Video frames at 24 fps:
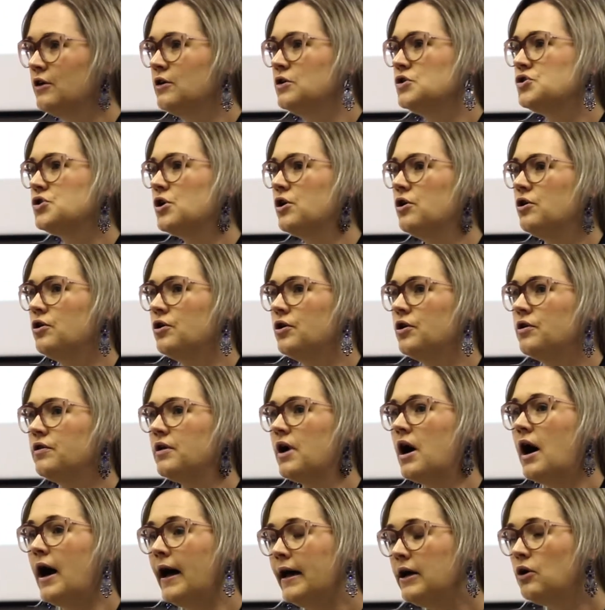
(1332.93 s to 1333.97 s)
So the
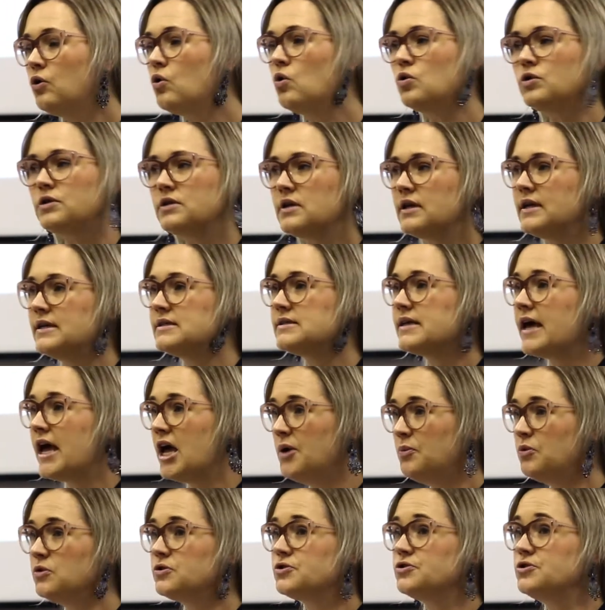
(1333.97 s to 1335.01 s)
High Court is
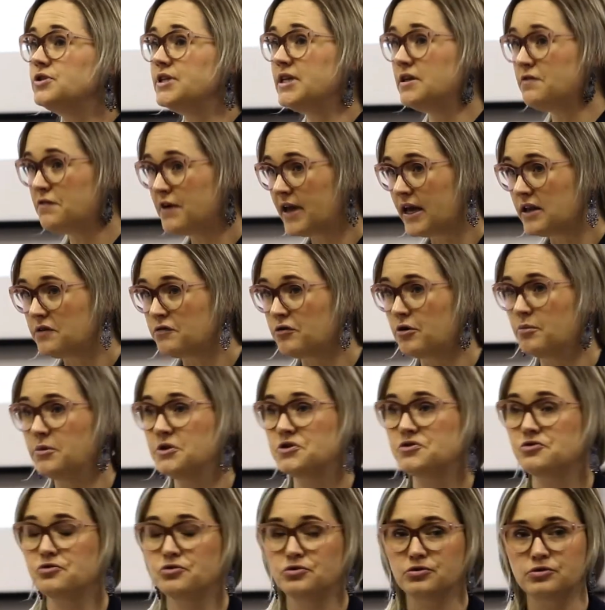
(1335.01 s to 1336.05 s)
able to deviate from
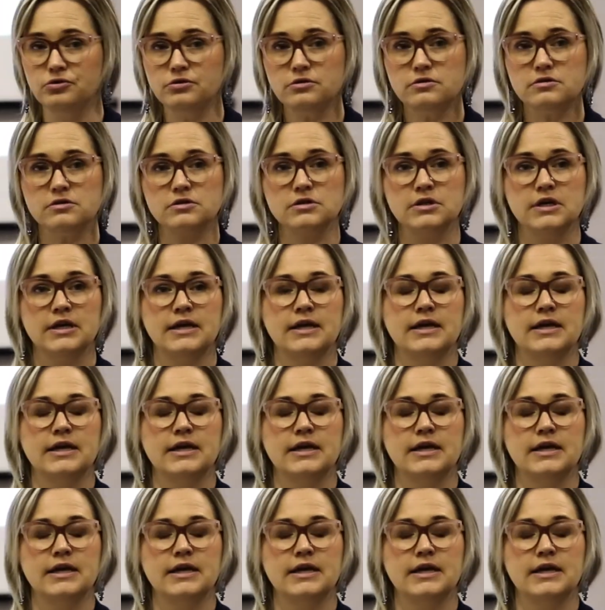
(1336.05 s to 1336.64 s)
its rules.